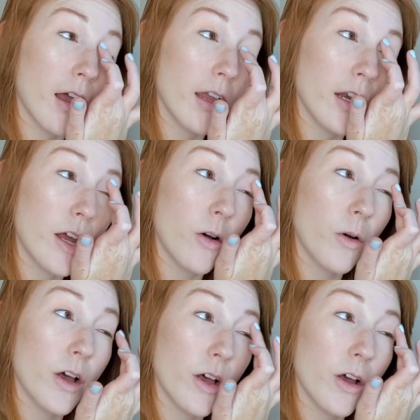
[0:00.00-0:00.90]
You know,
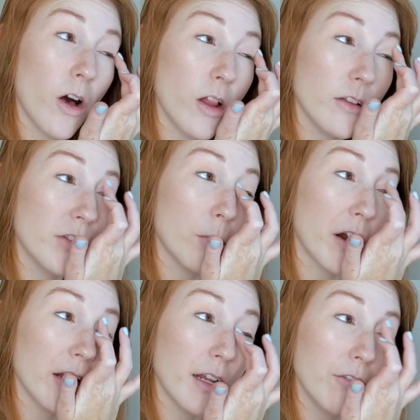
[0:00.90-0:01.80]
all of the
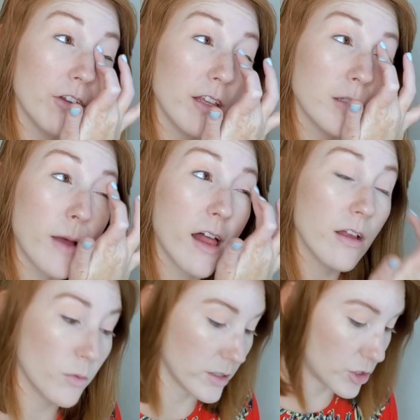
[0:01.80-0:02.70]
marketing for this palette
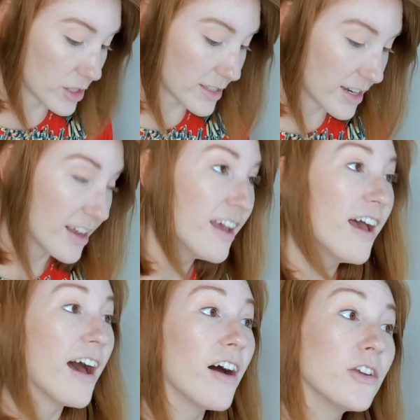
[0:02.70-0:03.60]
was just
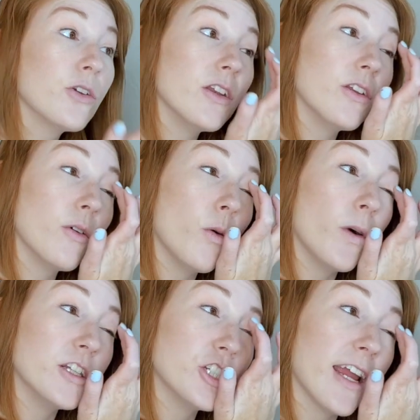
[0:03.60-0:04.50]
how you can do a
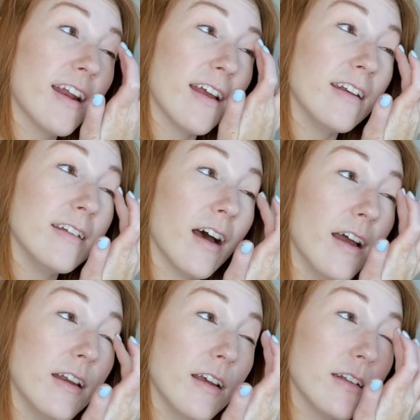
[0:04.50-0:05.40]
one shade and
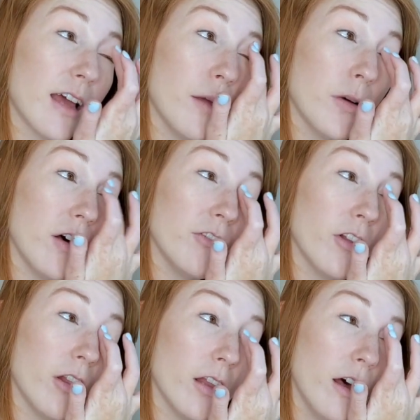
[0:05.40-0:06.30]
done type of
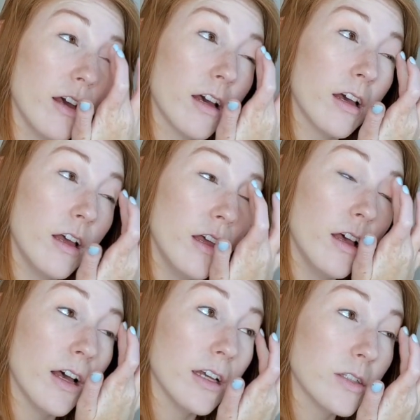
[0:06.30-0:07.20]
look,
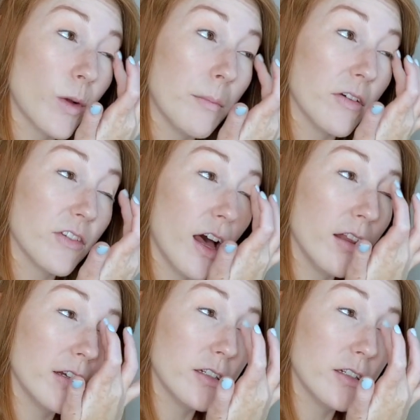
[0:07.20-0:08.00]
a swipe of color.